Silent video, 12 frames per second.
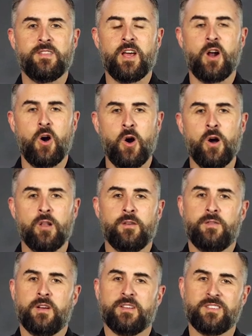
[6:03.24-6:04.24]
that all of
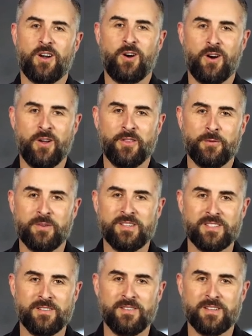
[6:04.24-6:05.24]
us are on the
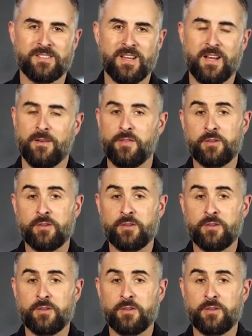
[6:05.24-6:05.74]
receiving side of.